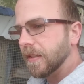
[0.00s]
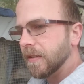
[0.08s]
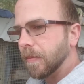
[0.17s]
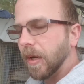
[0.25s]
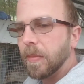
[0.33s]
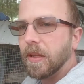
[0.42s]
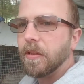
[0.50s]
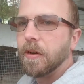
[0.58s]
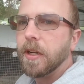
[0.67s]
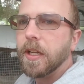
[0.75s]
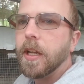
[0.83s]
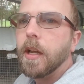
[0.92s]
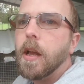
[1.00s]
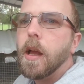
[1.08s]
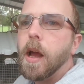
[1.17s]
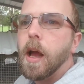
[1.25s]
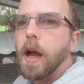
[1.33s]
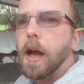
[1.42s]
that might be 30.
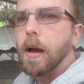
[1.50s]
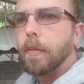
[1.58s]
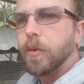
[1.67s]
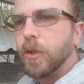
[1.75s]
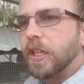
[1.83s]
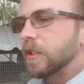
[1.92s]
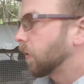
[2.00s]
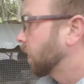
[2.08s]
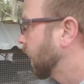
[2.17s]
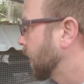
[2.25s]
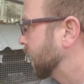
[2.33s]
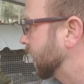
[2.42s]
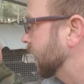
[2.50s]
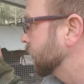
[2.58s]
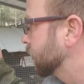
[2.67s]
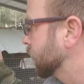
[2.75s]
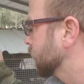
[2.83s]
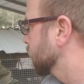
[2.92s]
Um, you get to our rabbit
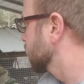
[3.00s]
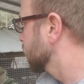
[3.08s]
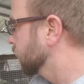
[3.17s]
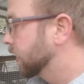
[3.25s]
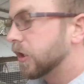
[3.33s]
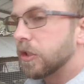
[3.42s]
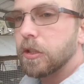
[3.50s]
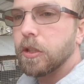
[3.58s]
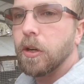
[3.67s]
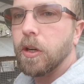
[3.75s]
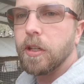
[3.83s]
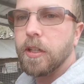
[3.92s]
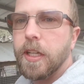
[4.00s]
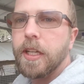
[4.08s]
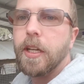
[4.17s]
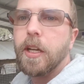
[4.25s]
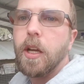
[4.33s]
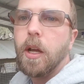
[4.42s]
hutch, which currently
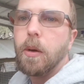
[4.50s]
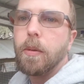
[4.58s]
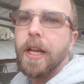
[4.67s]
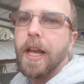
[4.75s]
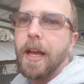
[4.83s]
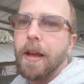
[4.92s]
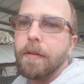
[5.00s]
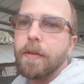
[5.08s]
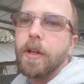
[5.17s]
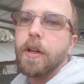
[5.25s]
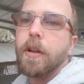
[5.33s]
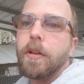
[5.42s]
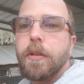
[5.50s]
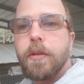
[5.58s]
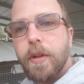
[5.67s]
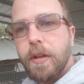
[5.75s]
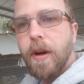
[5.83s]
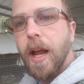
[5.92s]
we have
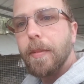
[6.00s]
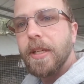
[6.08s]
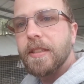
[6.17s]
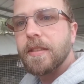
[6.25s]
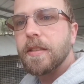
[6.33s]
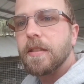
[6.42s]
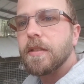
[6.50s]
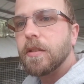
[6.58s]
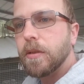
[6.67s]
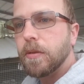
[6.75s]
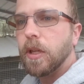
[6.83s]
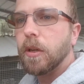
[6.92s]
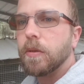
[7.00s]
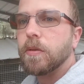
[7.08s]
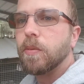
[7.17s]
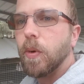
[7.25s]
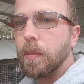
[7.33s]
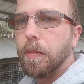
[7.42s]
three rabbits, two
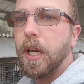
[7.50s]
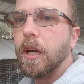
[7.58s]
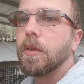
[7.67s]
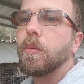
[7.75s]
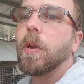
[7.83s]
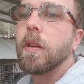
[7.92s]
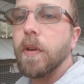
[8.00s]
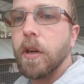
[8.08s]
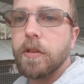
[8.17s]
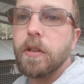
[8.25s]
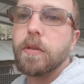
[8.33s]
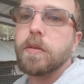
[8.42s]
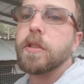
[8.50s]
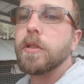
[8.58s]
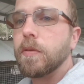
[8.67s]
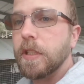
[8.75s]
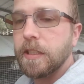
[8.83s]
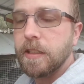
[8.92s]
does, one buck. One of our does just
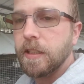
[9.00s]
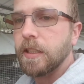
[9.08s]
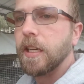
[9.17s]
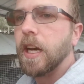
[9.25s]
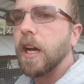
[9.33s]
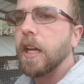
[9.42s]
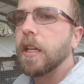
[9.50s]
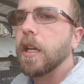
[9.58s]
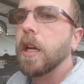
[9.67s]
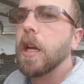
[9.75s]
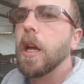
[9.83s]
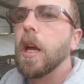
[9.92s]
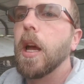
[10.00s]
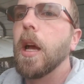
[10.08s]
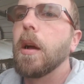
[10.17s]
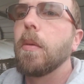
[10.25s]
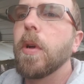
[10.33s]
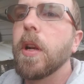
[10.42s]
recently died.
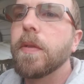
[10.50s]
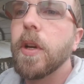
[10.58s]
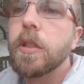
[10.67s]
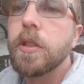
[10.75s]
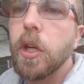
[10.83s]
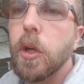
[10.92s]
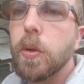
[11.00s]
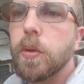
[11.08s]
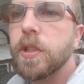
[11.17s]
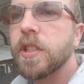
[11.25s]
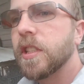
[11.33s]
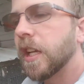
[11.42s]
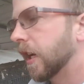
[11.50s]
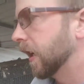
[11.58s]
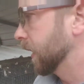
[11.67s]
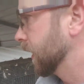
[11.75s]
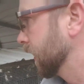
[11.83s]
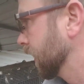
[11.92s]
Uh, one of our does
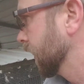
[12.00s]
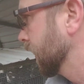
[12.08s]
uh,